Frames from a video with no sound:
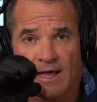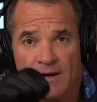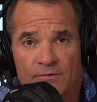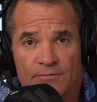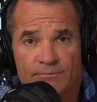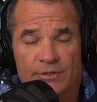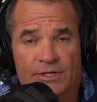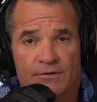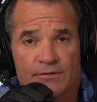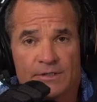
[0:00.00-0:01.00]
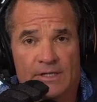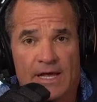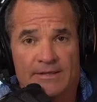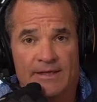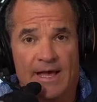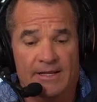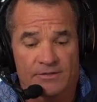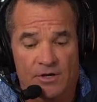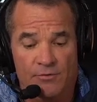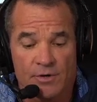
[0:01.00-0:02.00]
I don't particularly like that.
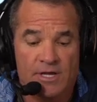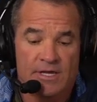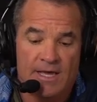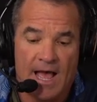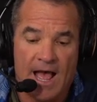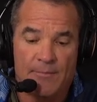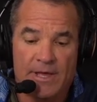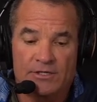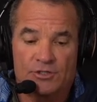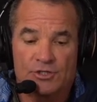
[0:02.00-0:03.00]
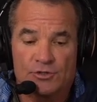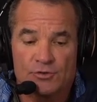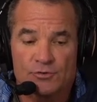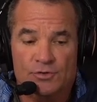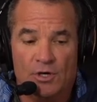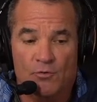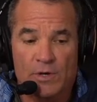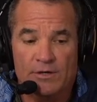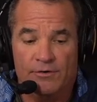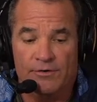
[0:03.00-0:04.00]
So I may choose a
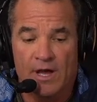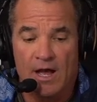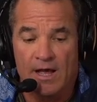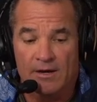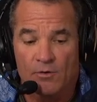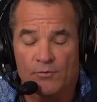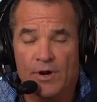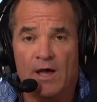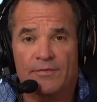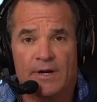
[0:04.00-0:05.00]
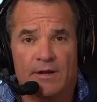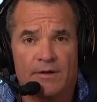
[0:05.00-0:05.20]
weaker knot, a knot that I